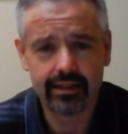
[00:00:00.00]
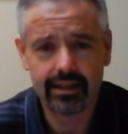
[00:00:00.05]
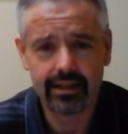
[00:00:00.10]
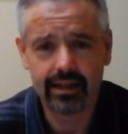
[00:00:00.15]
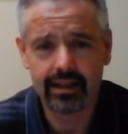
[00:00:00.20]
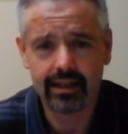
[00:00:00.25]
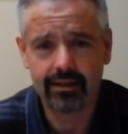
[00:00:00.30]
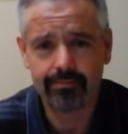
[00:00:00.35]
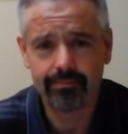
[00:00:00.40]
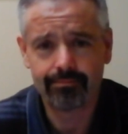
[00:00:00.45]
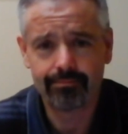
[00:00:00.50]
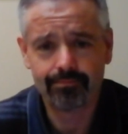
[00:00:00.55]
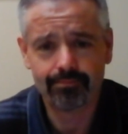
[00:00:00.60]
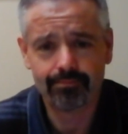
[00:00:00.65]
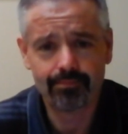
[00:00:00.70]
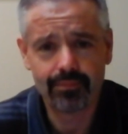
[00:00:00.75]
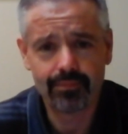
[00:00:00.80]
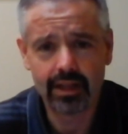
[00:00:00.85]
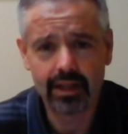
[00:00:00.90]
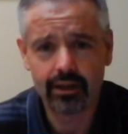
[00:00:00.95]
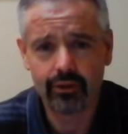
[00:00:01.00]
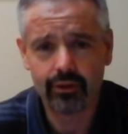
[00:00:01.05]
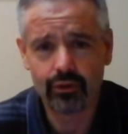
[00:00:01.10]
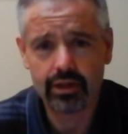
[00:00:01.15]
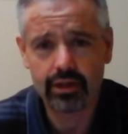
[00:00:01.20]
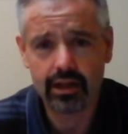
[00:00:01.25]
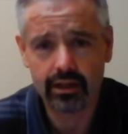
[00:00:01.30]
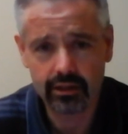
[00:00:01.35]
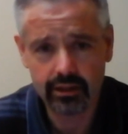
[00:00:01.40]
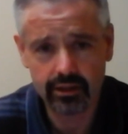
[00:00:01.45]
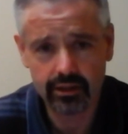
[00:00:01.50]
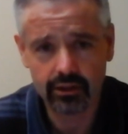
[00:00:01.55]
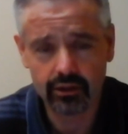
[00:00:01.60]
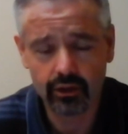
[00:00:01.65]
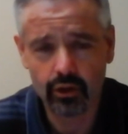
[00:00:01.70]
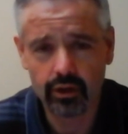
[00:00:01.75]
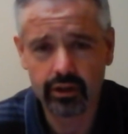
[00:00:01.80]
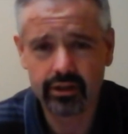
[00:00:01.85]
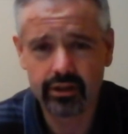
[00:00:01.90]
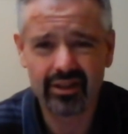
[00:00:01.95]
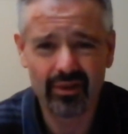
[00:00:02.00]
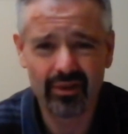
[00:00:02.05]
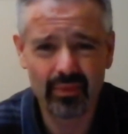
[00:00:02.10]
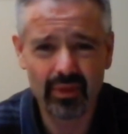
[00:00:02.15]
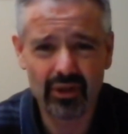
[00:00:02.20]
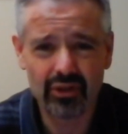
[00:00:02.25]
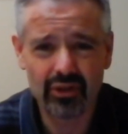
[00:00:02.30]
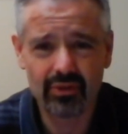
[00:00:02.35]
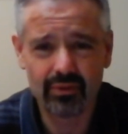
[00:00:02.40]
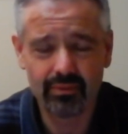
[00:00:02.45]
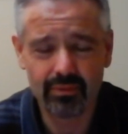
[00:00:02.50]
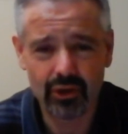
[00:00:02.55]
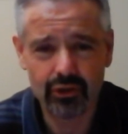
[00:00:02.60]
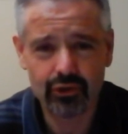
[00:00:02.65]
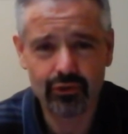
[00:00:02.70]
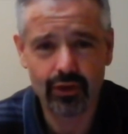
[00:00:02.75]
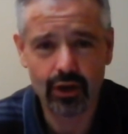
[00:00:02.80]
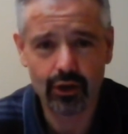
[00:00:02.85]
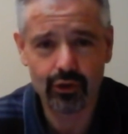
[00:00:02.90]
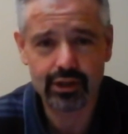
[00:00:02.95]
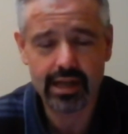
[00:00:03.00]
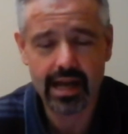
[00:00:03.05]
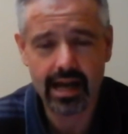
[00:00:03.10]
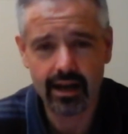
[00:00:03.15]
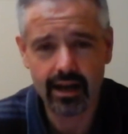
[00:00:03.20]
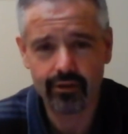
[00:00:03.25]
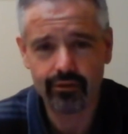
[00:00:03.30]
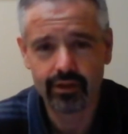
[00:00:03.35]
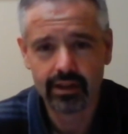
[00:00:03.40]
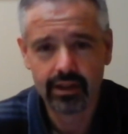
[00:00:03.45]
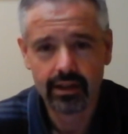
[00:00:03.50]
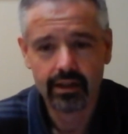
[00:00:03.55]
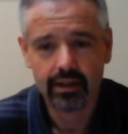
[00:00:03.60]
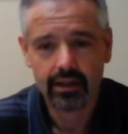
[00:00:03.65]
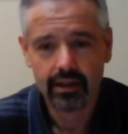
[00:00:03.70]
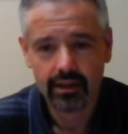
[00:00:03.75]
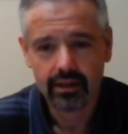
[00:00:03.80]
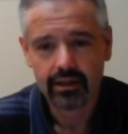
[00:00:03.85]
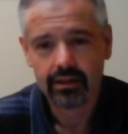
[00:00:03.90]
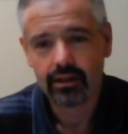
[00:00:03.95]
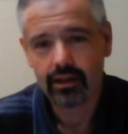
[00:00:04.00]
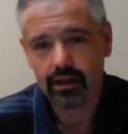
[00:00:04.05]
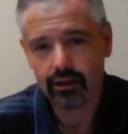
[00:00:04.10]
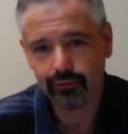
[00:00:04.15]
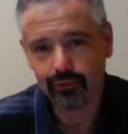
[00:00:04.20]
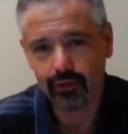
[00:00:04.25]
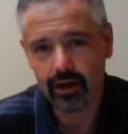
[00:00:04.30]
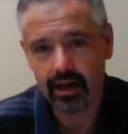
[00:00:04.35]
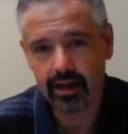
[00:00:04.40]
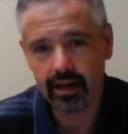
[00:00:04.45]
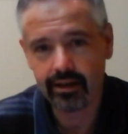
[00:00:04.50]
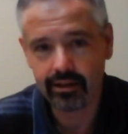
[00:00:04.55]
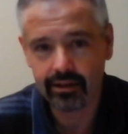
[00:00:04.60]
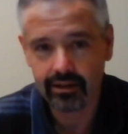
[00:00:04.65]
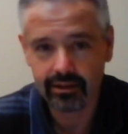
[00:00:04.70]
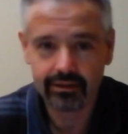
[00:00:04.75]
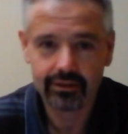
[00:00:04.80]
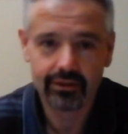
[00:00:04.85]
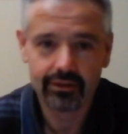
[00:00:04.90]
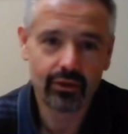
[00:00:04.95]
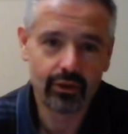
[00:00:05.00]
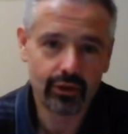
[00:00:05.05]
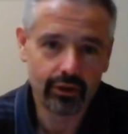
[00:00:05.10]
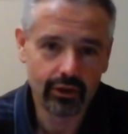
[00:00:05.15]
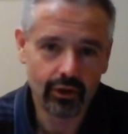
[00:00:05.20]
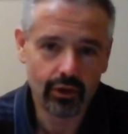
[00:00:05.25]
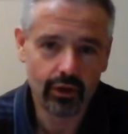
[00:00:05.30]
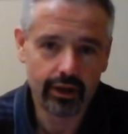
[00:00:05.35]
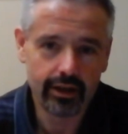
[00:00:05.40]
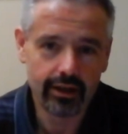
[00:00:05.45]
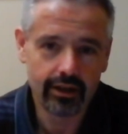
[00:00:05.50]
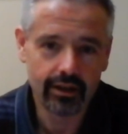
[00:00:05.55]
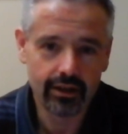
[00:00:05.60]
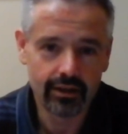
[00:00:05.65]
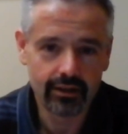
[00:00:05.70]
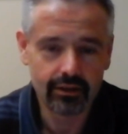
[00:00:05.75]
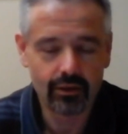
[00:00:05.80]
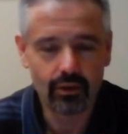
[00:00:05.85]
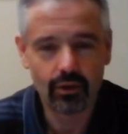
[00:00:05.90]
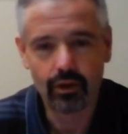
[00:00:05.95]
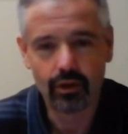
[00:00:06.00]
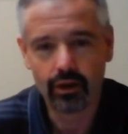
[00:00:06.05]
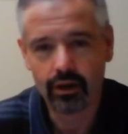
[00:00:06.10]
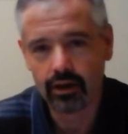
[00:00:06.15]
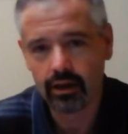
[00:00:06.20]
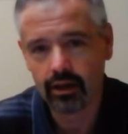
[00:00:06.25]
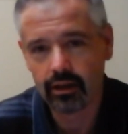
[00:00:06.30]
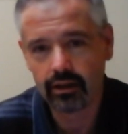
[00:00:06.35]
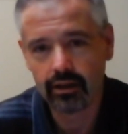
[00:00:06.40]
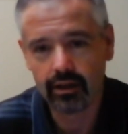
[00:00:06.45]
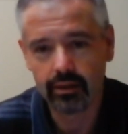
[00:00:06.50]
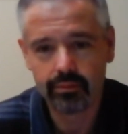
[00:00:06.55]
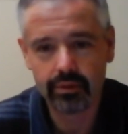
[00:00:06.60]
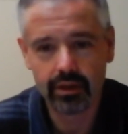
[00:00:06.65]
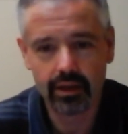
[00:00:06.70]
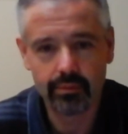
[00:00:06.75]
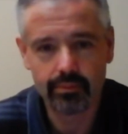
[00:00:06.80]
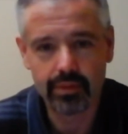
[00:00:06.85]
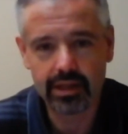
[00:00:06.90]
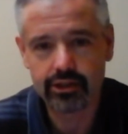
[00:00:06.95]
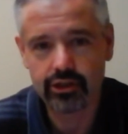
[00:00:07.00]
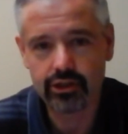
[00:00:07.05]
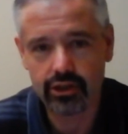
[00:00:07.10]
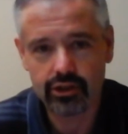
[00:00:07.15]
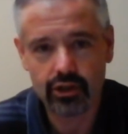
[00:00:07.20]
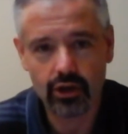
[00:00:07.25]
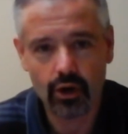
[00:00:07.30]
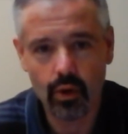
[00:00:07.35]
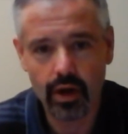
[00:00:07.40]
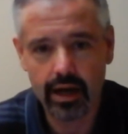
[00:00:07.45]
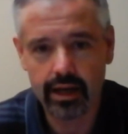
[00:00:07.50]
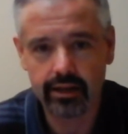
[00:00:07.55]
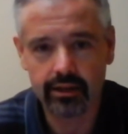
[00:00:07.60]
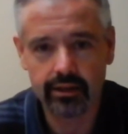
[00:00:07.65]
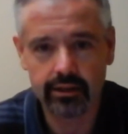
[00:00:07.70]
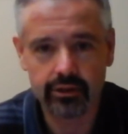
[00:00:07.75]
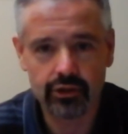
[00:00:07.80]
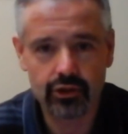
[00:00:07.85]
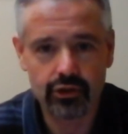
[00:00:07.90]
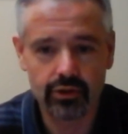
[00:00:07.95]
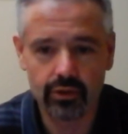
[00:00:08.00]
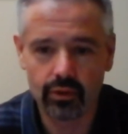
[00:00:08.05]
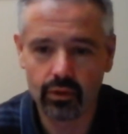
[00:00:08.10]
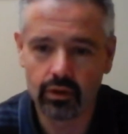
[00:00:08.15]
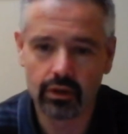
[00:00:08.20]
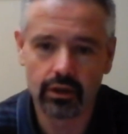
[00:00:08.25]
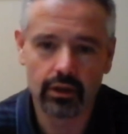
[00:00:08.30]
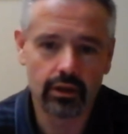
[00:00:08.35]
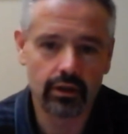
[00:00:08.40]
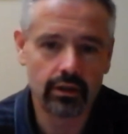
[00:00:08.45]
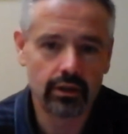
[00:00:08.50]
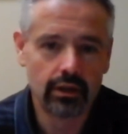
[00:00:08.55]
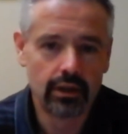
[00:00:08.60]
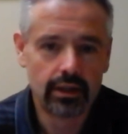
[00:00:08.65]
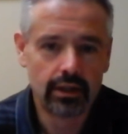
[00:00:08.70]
talk to your lawyers. Most folks have a friend or a lawyer or a business acquaintance or